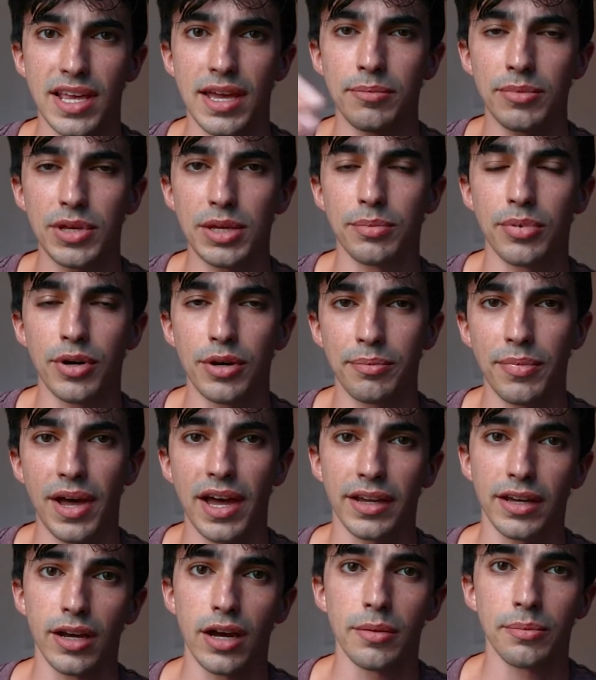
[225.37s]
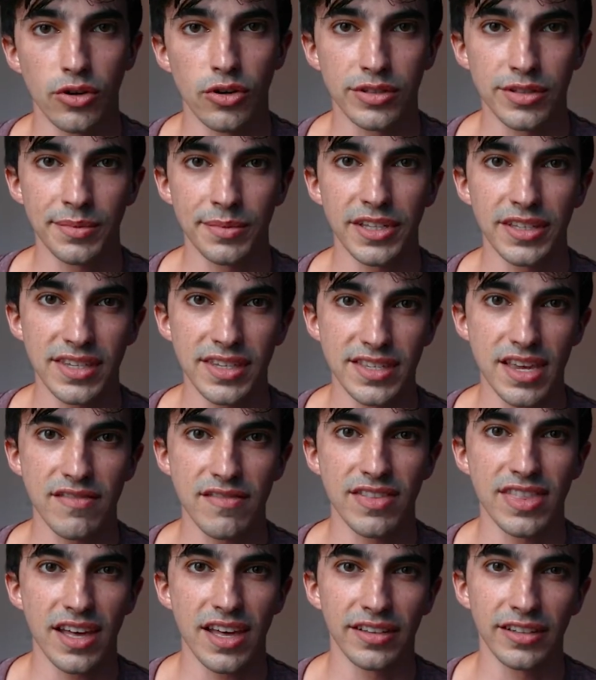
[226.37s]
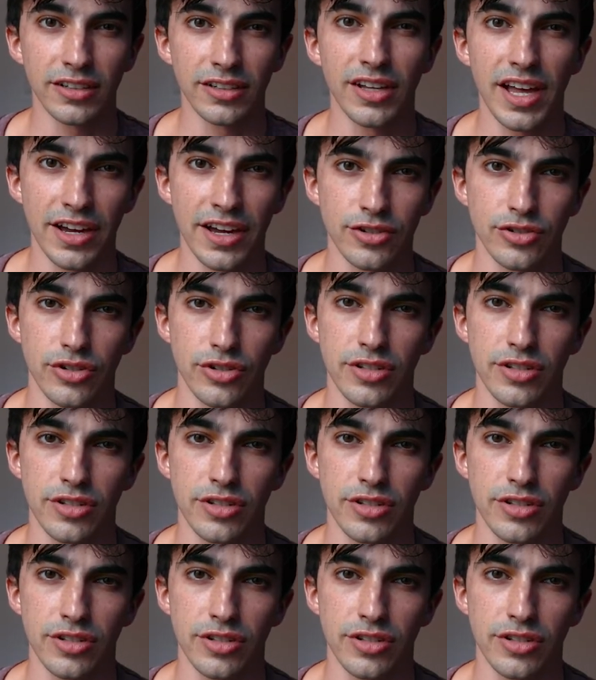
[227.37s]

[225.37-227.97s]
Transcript: and be put back up, ultimately saving that little extra